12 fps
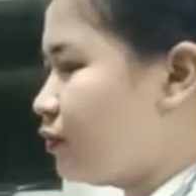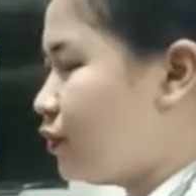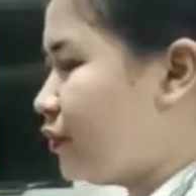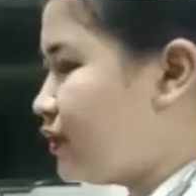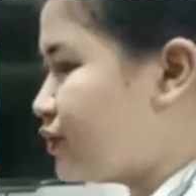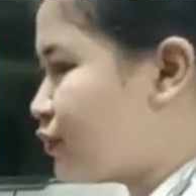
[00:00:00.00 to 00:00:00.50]

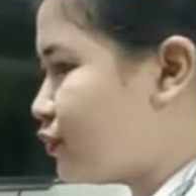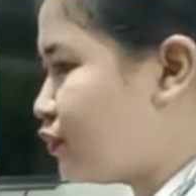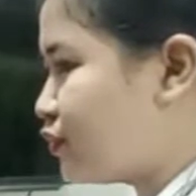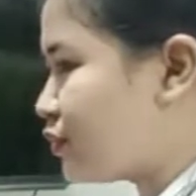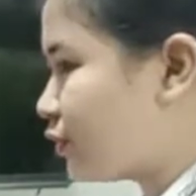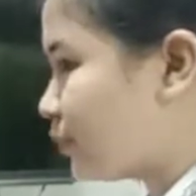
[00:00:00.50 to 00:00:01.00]
going
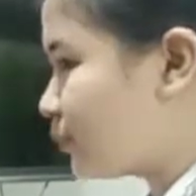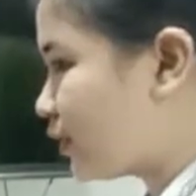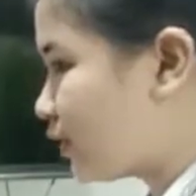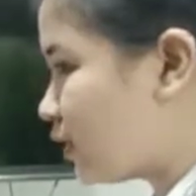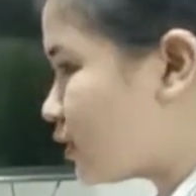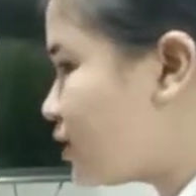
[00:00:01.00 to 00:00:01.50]
to start
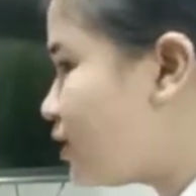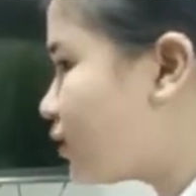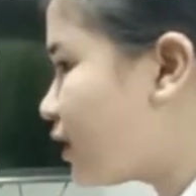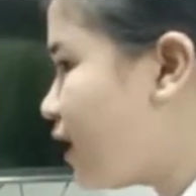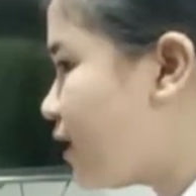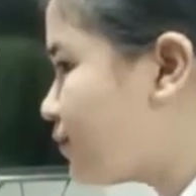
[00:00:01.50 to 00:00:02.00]
percussing,
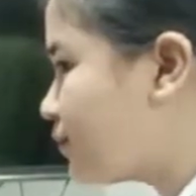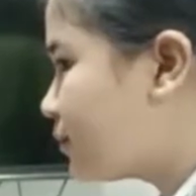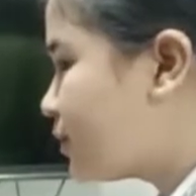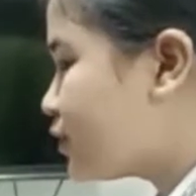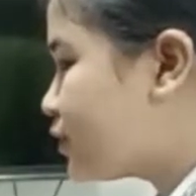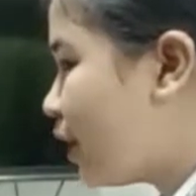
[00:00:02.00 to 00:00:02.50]
okay?
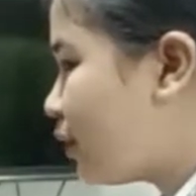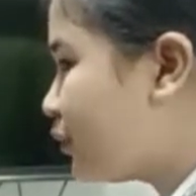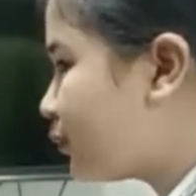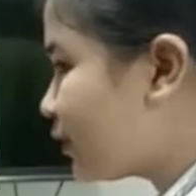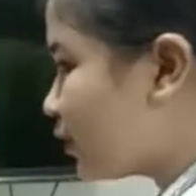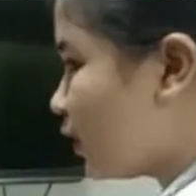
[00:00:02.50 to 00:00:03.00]
So I
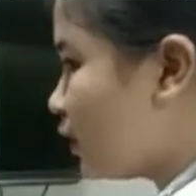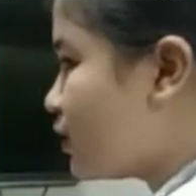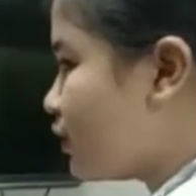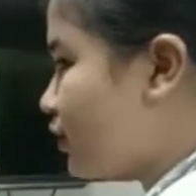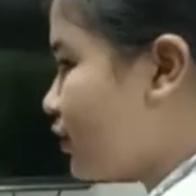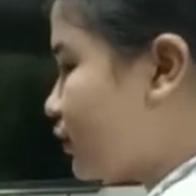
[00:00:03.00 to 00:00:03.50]
will percuss
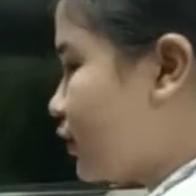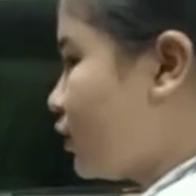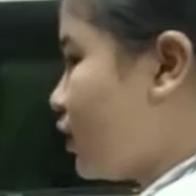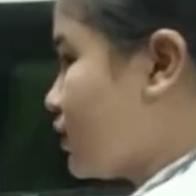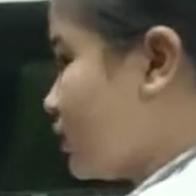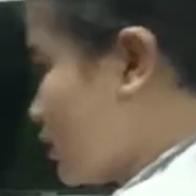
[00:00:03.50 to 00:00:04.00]
in your intercostal